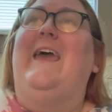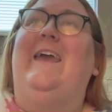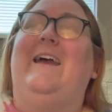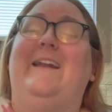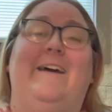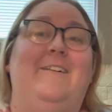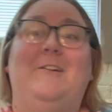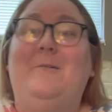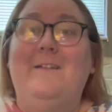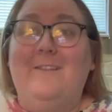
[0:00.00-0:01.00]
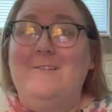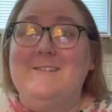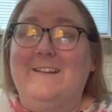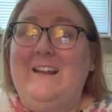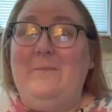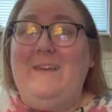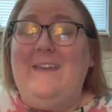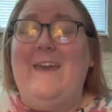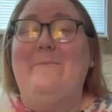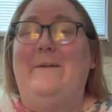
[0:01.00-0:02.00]
and I don't know what those are going to be
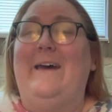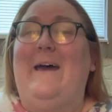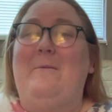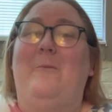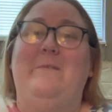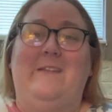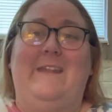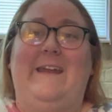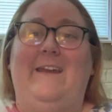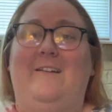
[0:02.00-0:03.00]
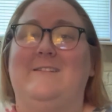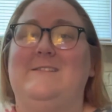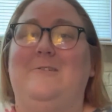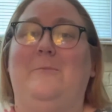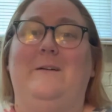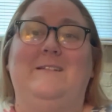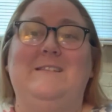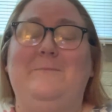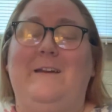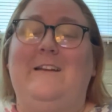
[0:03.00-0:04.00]
yet, but I'm hoping that I can also
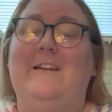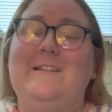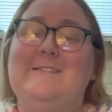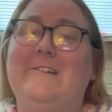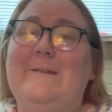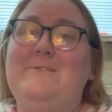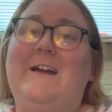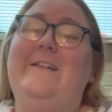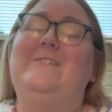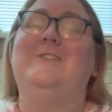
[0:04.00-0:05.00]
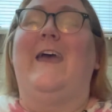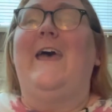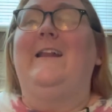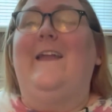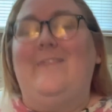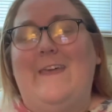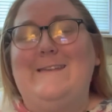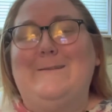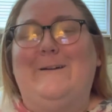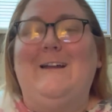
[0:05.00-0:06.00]
participate in an Instagram challenge and get
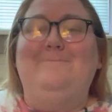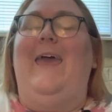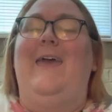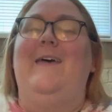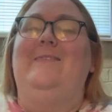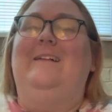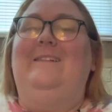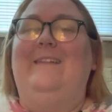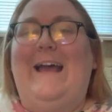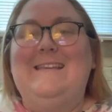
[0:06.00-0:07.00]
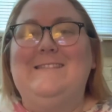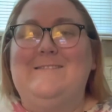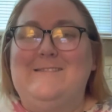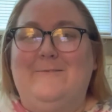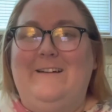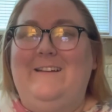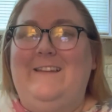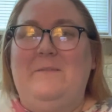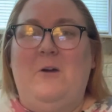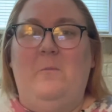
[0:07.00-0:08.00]
that square. And the last square
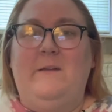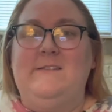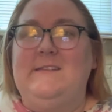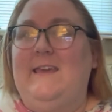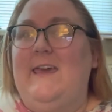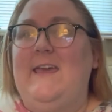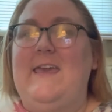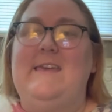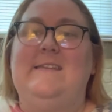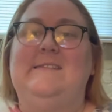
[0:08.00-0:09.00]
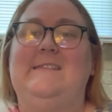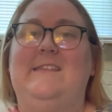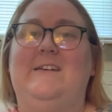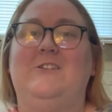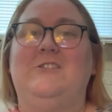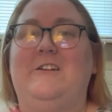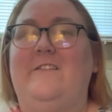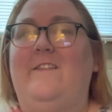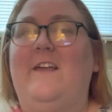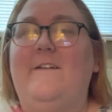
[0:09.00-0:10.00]
that I'm hoping to get is the Share
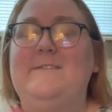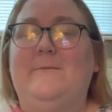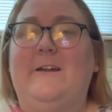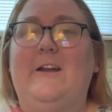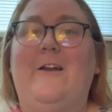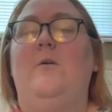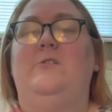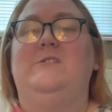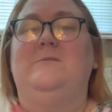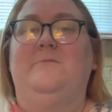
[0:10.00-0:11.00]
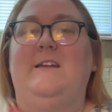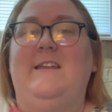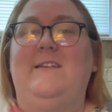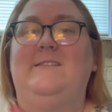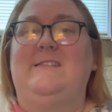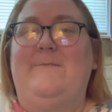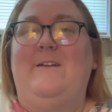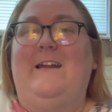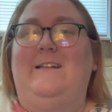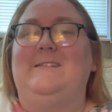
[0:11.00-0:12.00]
the Love Square, which is reading
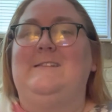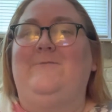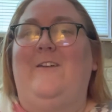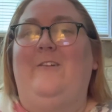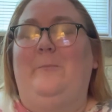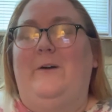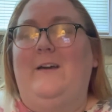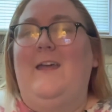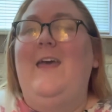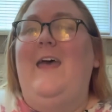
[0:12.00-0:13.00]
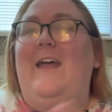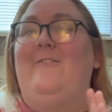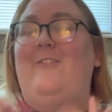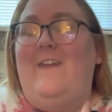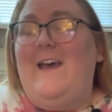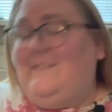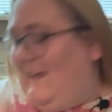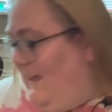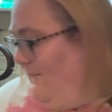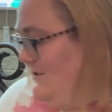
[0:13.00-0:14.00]
someone else's favorite book, and for that
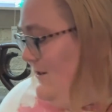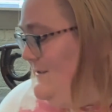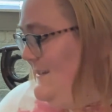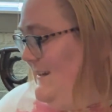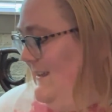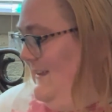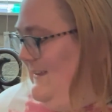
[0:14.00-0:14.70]
I have chosen